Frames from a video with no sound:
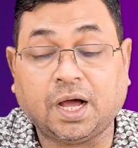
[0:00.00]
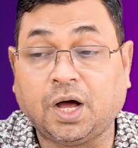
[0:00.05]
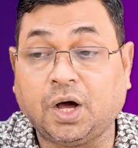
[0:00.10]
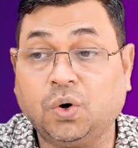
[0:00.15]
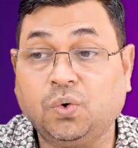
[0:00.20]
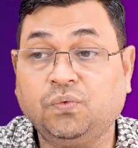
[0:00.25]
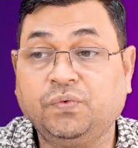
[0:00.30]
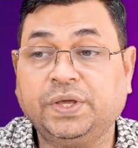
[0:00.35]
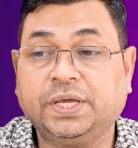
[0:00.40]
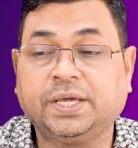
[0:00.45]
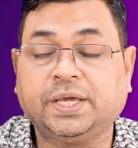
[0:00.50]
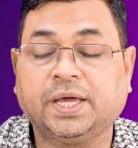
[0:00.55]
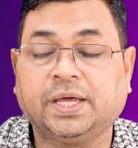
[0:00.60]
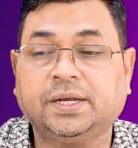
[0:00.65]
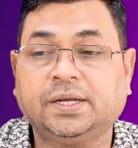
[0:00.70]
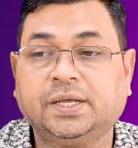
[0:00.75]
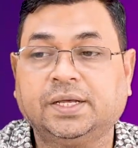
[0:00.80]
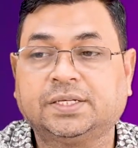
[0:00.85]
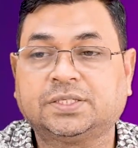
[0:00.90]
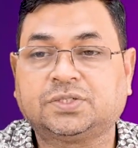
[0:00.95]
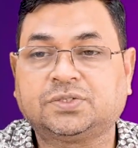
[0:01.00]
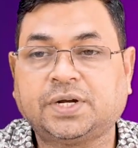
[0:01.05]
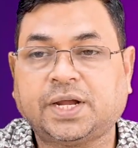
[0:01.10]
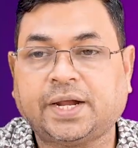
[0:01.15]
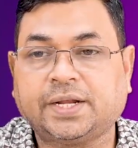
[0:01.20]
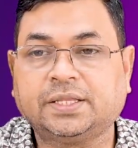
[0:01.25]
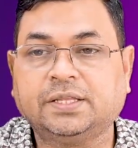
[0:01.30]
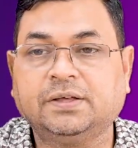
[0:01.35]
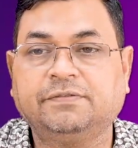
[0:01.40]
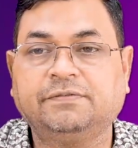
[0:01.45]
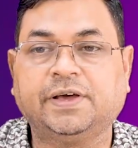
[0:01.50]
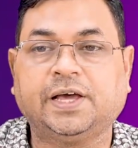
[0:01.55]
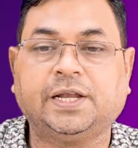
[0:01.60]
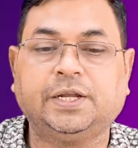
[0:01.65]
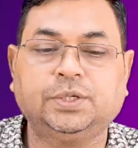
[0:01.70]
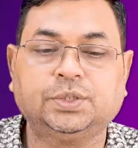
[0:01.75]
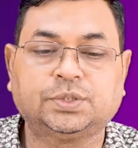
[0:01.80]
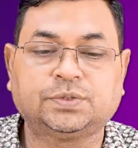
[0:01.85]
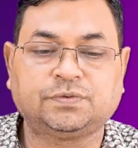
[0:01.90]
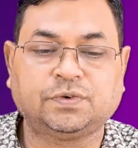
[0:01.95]
how we can extract the
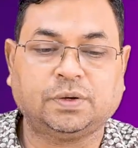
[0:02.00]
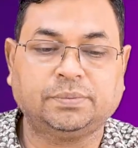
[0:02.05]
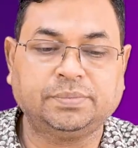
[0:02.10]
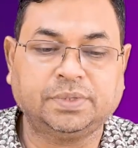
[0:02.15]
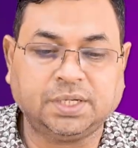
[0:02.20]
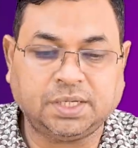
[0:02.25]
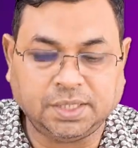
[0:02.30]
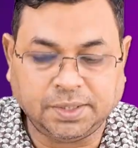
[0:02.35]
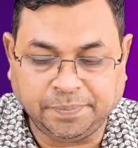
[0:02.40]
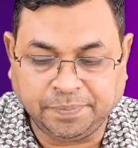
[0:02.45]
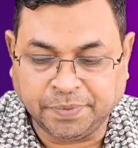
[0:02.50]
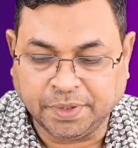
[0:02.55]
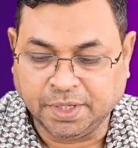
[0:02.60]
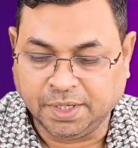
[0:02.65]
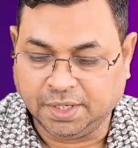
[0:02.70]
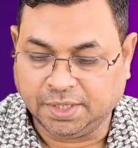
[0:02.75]
values from the